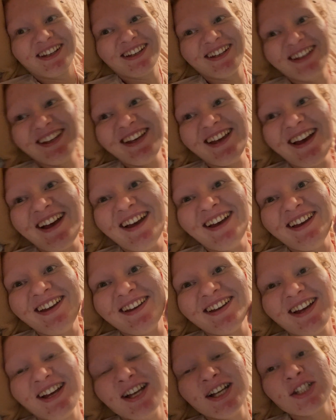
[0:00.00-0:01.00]

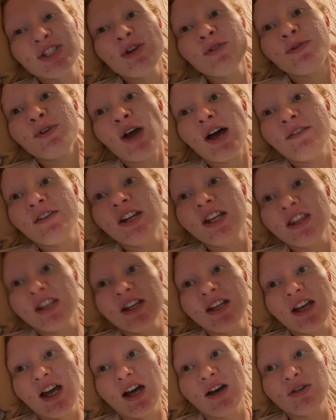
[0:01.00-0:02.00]
Yay! So if you have
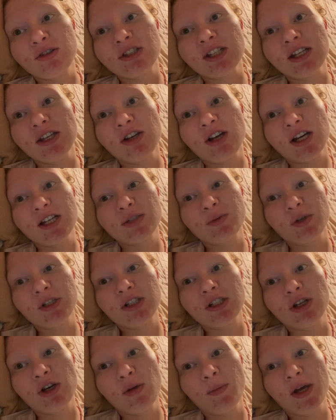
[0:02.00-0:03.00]
anything else that you guys want to
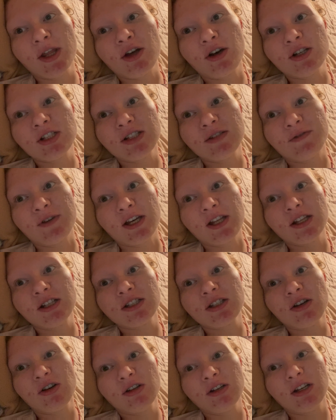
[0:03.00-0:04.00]
know, my thoughts and feelings
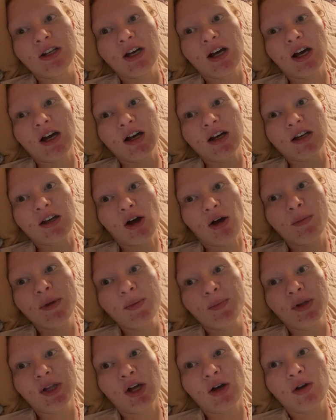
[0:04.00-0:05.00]
on, comment
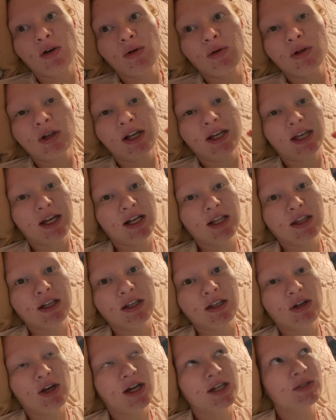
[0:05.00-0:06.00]
below. Like anything
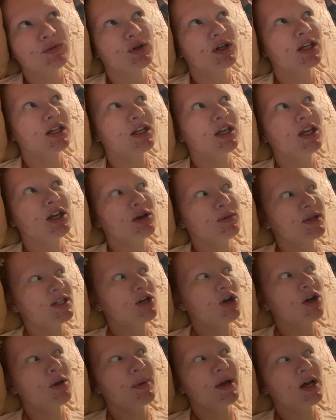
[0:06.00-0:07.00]
you guys want to hear me
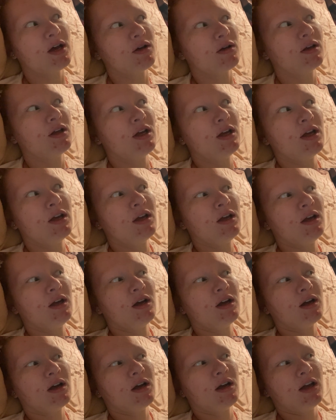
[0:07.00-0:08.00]
talk about.
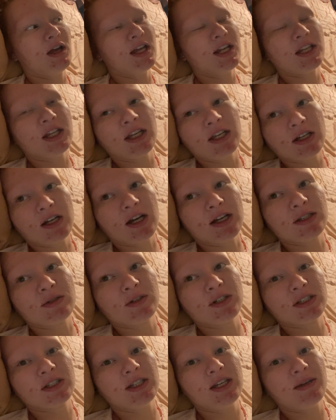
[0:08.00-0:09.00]
Anything you guys want
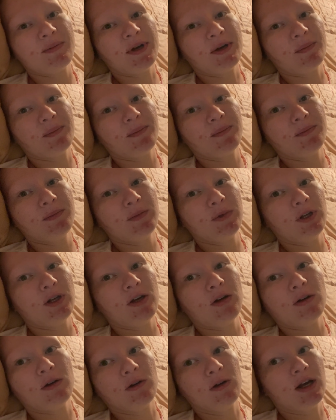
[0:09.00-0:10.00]
to see about,
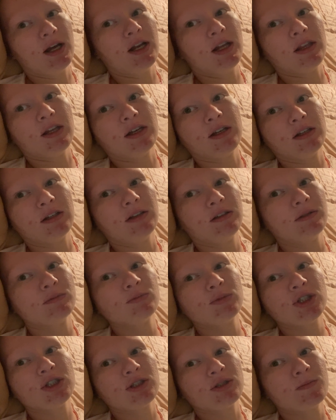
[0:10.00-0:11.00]
anything,
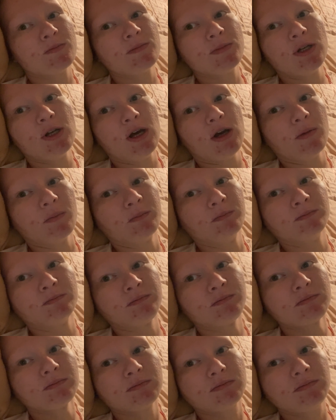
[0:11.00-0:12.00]
just, let
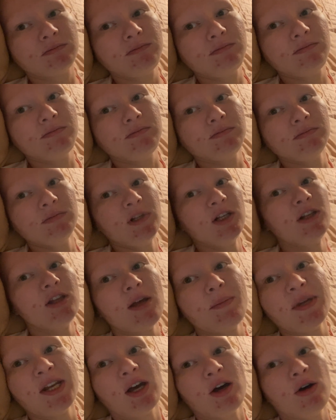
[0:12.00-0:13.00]

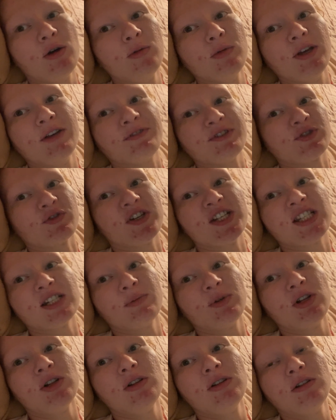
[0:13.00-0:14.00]
me know. If it's
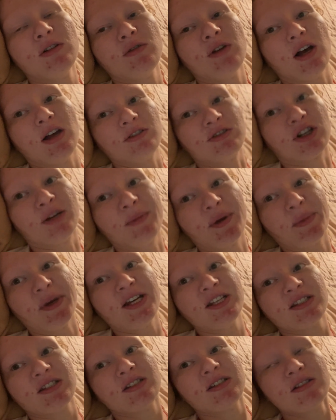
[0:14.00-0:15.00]
reasonable, I'll try my
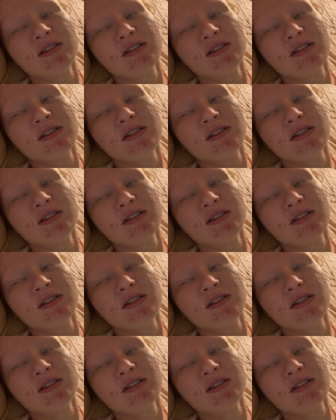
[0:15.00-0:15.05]
best.